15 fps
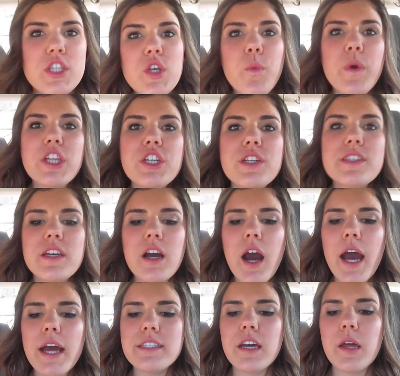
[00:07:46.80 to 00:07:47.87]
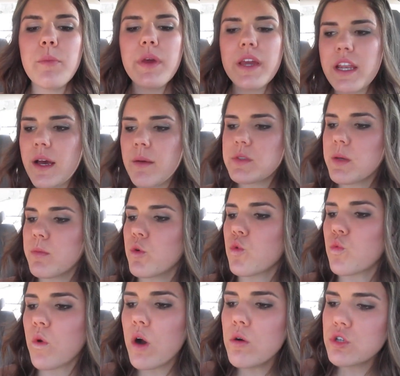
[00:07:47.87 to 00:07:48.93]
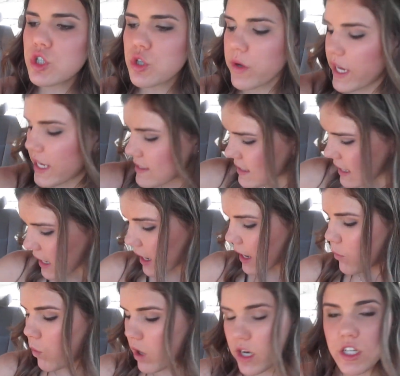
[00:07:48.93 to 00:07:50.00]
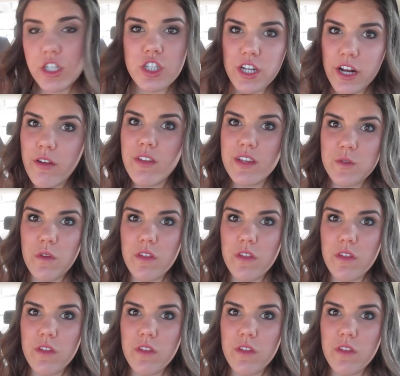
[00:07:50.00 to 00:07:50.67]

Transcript: So we just got done picking up some groceries and I wanted to share this